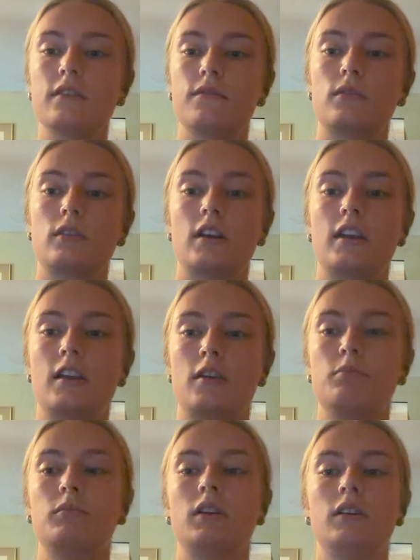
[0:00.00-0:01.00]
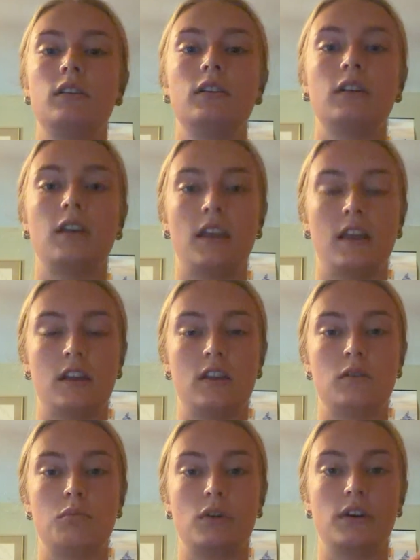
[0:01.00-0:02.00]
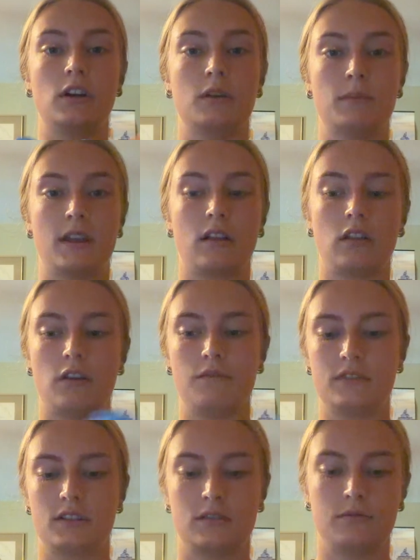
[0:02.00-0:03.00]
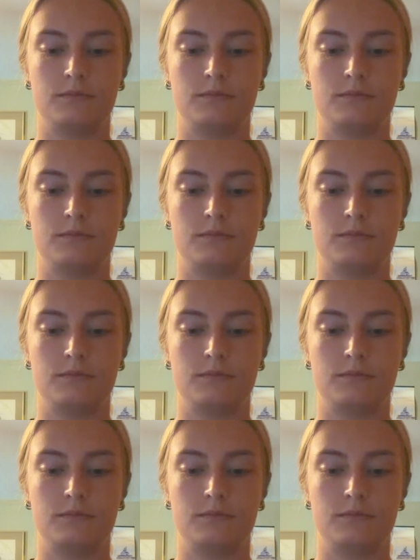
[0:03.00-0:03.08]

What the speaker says: for him and put on my gloves.